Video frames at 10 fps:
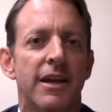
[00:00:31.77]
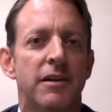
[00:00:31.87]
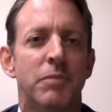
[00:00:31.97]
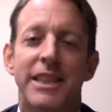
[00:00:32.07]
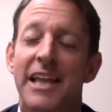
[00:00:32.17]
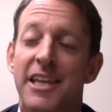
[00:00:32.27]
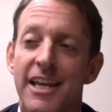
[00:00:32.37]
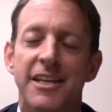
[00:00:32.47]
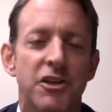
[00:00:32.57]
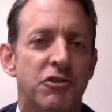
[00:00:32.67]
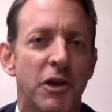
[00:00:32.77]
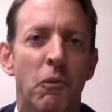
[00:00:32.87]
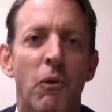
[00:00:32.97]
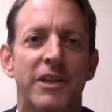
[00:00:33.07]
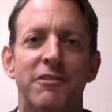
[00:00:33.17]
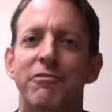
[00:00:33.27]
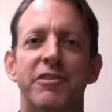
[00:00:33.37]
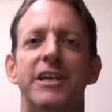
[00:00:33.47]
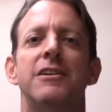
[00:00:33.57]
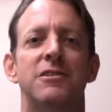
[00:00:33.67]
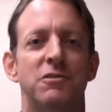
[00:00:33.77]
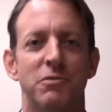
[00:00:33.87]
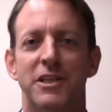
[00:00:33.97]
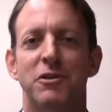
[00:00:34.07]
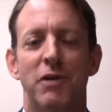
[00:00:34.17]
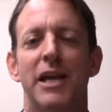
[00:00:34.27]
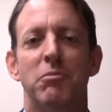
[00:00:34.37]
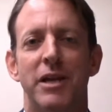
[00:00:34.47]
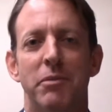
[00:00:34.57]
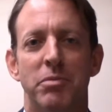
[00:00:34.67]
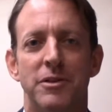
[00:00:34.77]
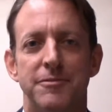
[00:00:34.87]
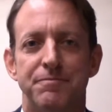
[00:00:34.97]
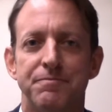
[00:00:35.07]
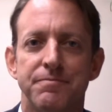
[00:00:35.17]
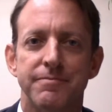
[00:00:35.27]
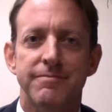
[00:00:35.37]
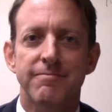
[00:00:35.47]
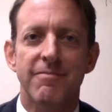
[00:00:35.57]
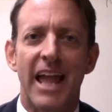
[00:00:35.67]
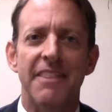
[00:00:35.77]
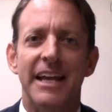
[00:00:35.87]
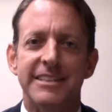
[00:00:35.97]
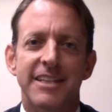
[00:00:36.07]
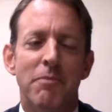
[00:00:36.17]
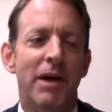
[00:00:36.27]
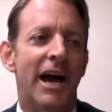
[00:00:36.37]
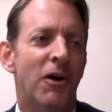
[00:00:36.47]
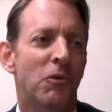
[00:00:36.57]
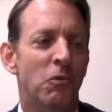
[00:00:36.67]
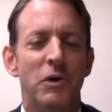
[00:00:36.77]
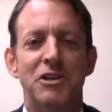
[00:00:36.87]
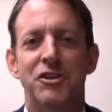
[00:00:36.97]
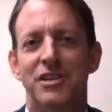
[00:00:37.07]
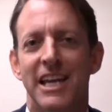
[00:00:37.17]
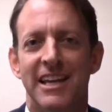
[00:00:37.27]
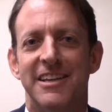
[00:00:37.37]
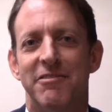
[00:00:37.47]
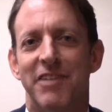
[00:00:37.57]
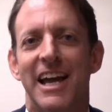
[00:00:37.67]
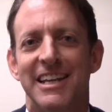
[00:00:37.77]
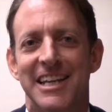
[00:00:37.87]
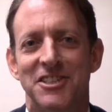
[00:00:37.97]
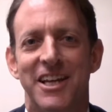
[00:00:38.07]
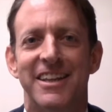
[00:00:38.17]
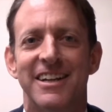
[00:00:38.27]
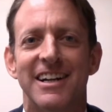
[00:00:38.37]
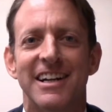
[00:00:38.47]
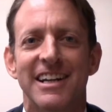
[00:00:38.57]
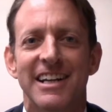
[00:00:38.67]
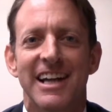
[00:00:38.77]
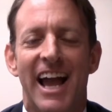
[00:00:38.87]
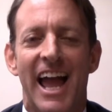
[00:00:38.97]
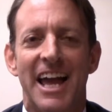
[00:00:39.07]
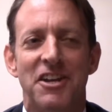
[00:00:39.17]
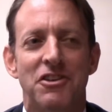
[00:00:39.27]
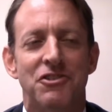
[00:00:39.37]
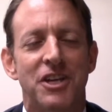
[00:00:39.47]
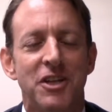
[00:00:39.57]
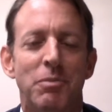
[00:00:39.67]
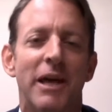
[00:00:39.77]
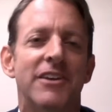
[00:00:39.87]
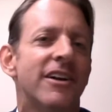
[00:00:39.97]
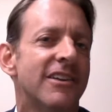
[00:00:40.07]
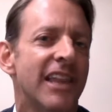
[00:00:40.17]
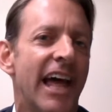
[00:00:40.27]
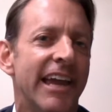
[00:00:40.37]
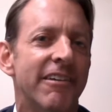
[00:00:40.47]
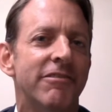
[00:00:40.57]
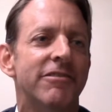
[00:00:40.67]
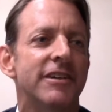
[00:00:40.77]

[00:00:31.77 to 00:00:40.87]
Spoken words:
but that the industry was filled with great people, and that somehow we just needed to find each other. And she spent her life